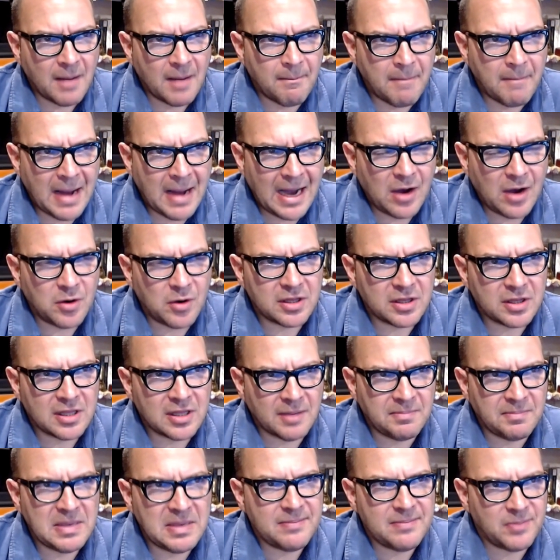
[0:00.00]

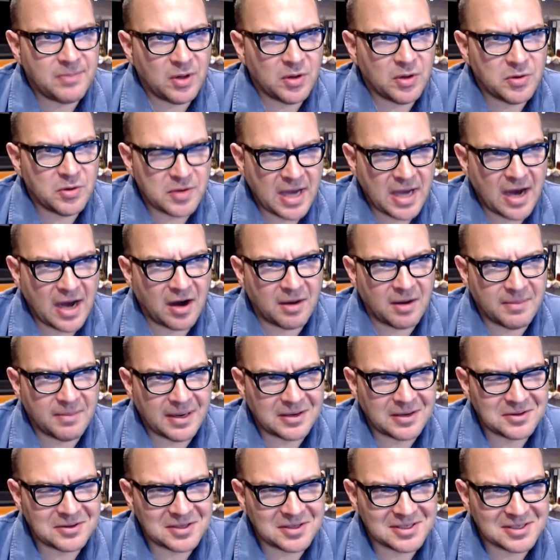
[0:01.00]
about the people who
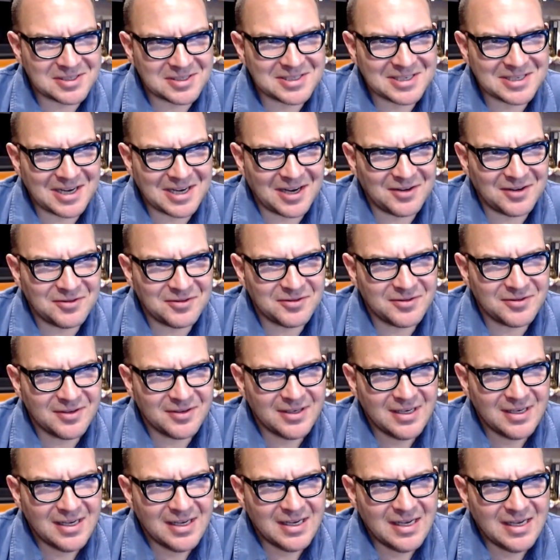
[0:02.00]
care about this
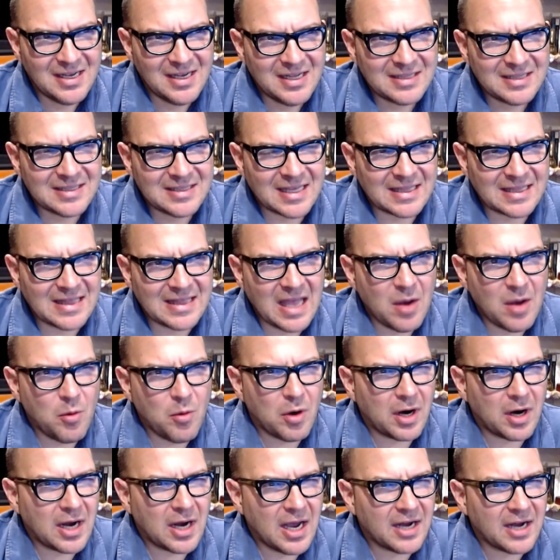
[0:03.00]
stuff, that they
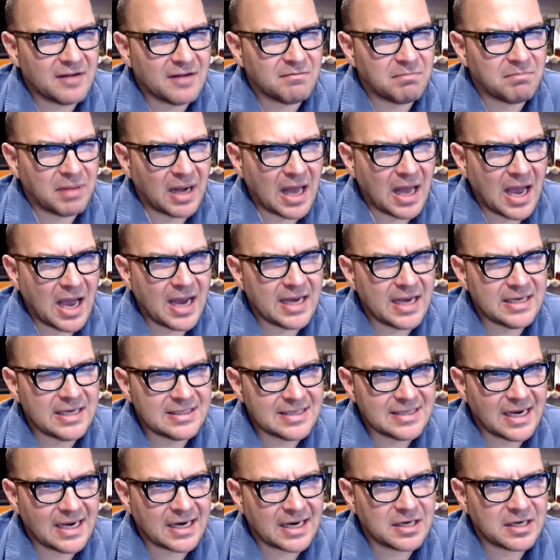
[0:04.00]
were kind of
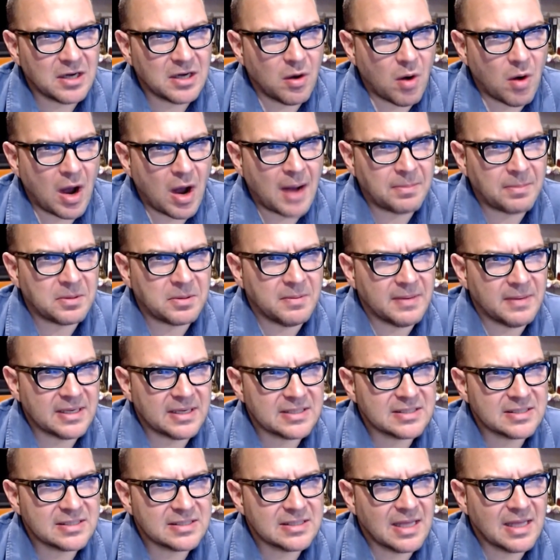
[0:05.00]
blind
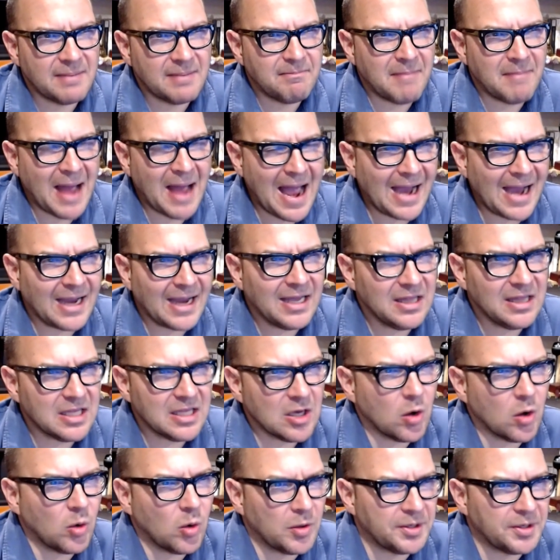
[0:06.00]
techno-optimists, that back in
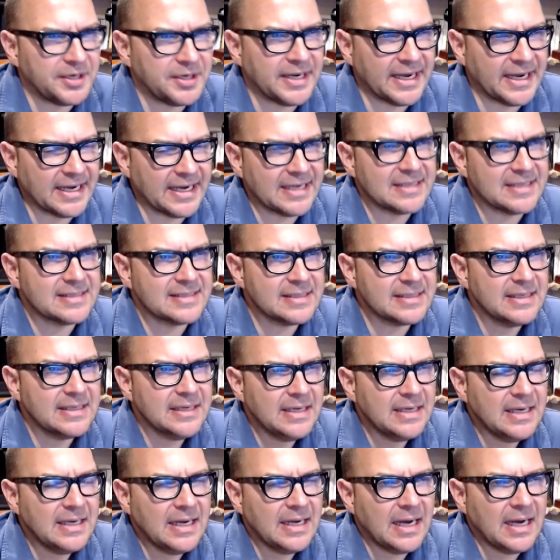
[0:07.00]
the old days,
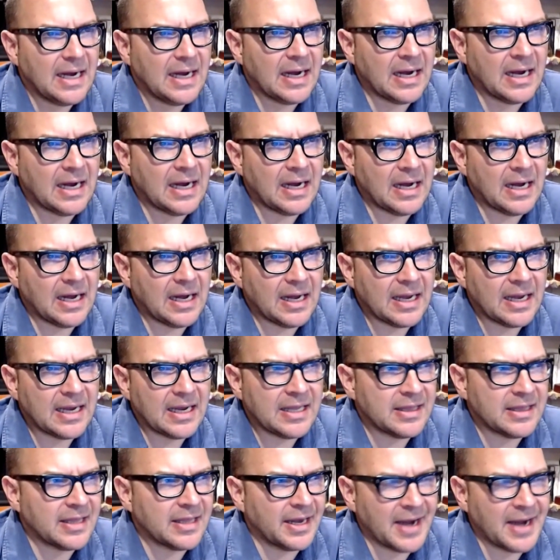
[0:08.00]

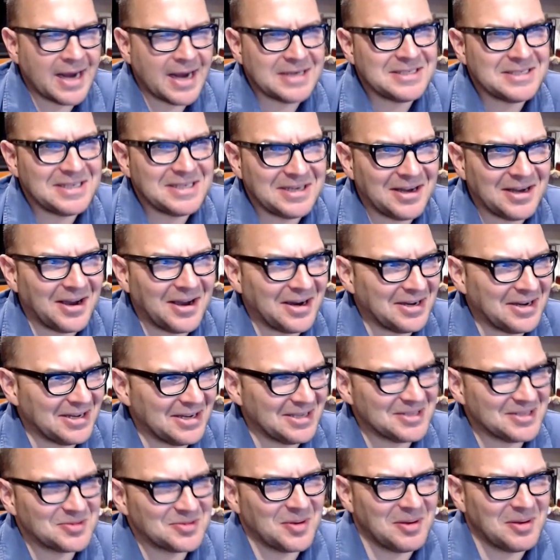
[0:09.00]
in the
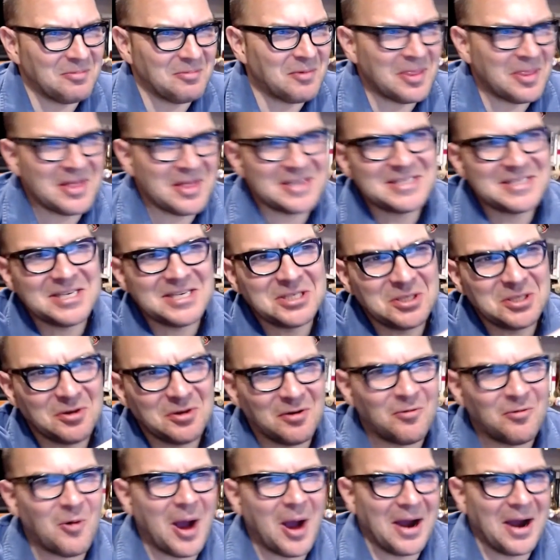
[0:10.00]
1990s, when this issue
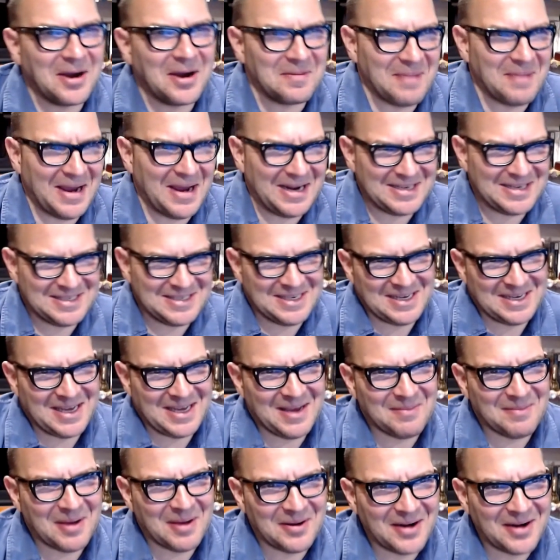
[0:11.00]
of Wired magazine
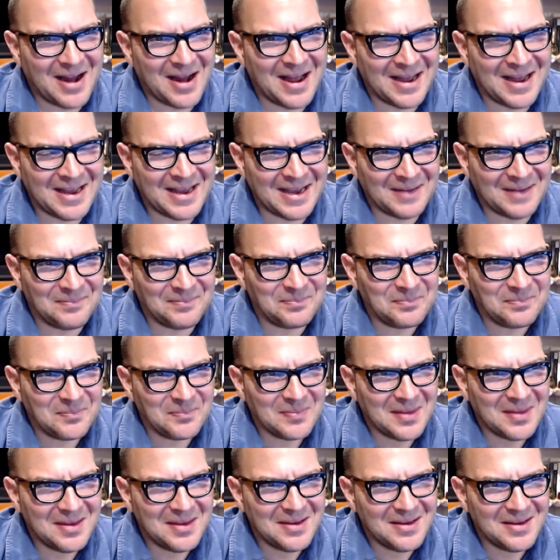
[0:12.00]
came out,
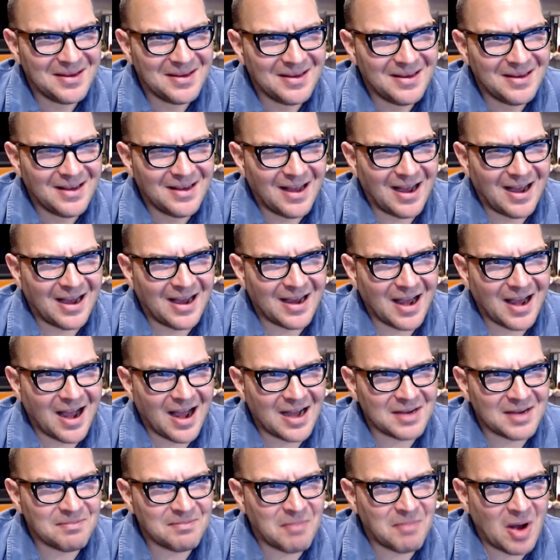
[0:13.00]

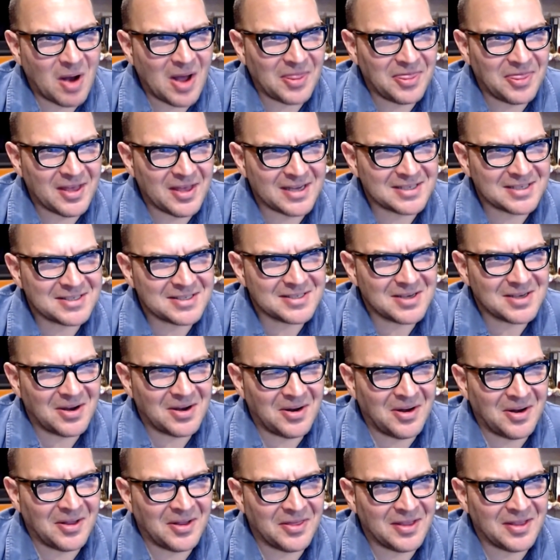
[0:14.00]
I bought this
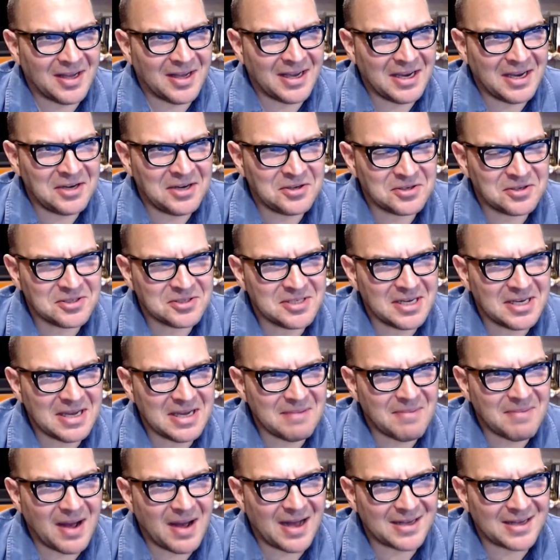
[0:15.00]
on the
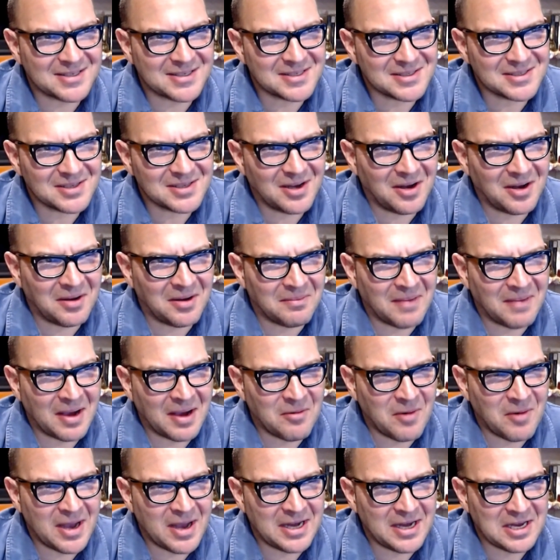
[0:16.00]
intercity bus on my
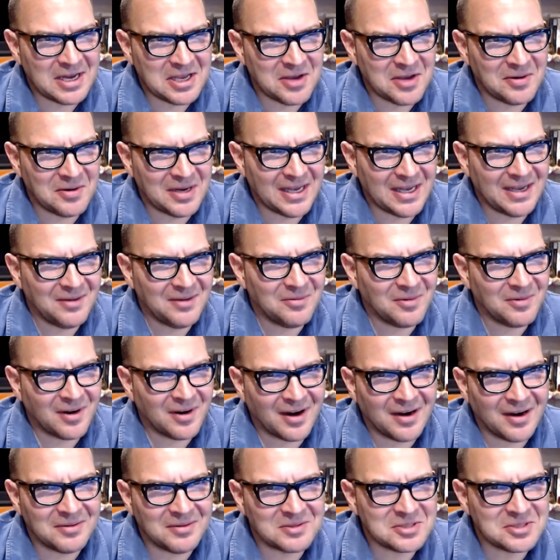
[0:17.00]
way to uni,
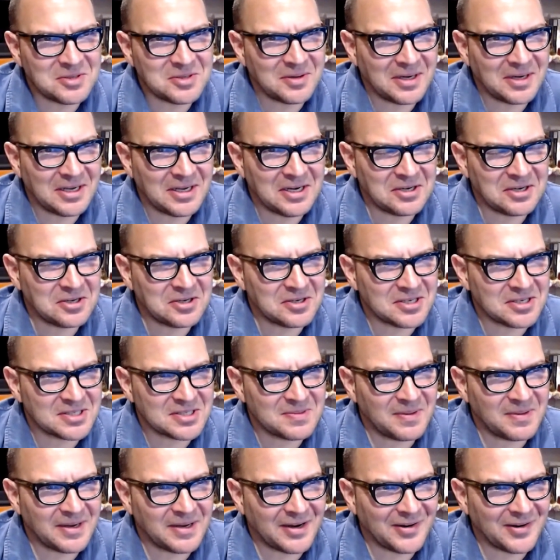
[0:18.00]
where I was doing an
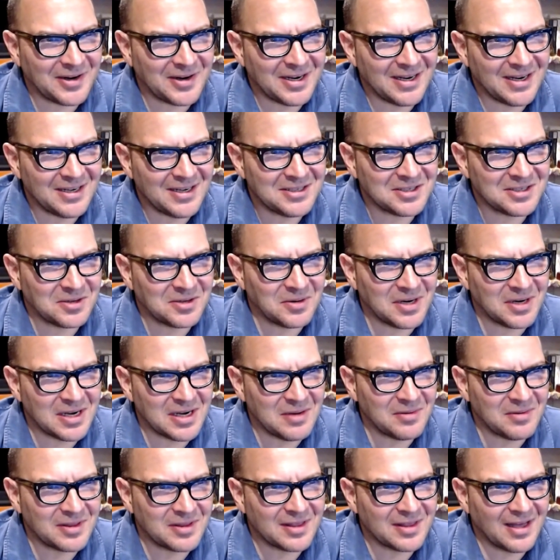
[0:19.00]
interdisciplinary degree
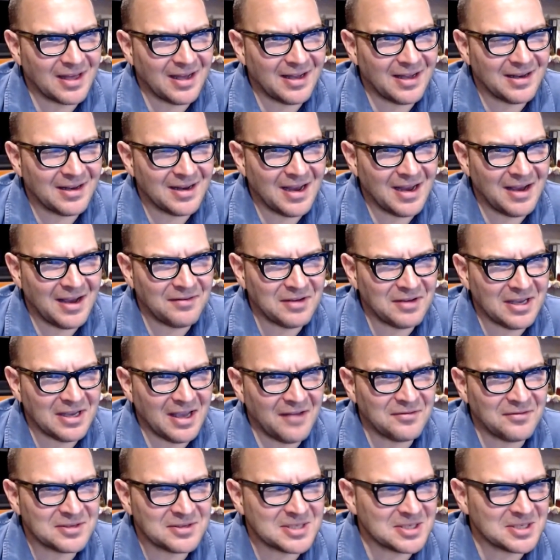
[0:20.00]
with a heavy
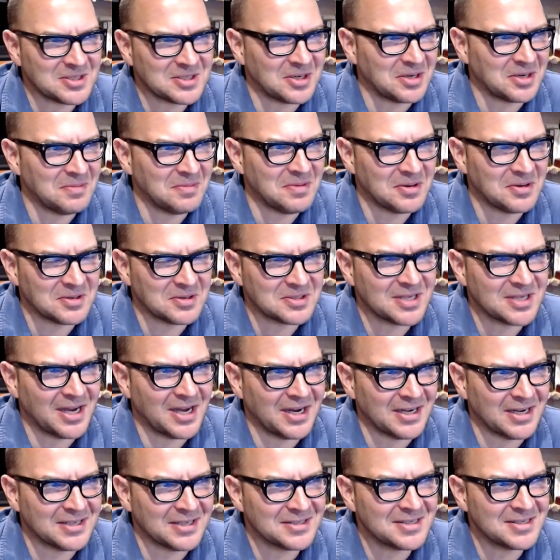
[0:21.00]
emphasis on computer
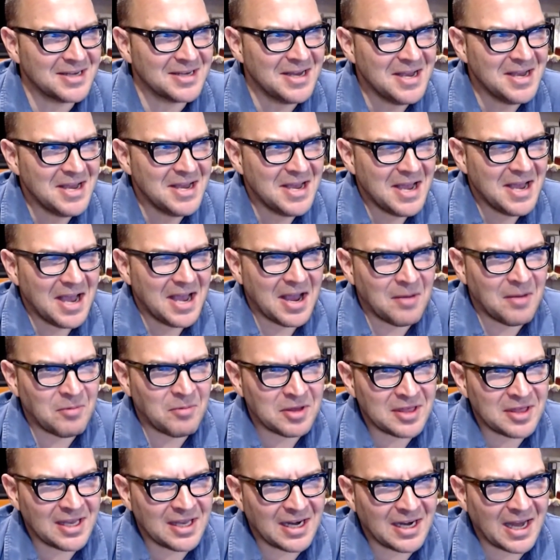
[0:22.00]
science. And
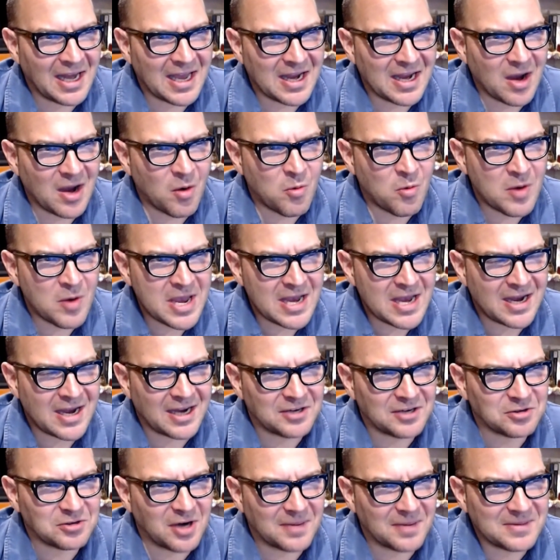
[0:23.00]
within like a week, I
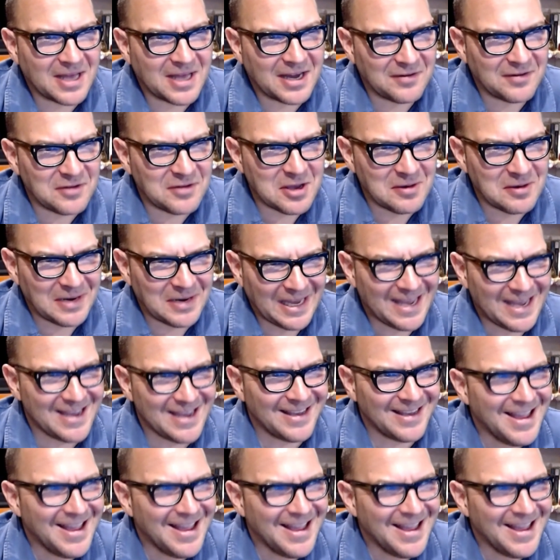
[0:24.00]
dropped out of uni.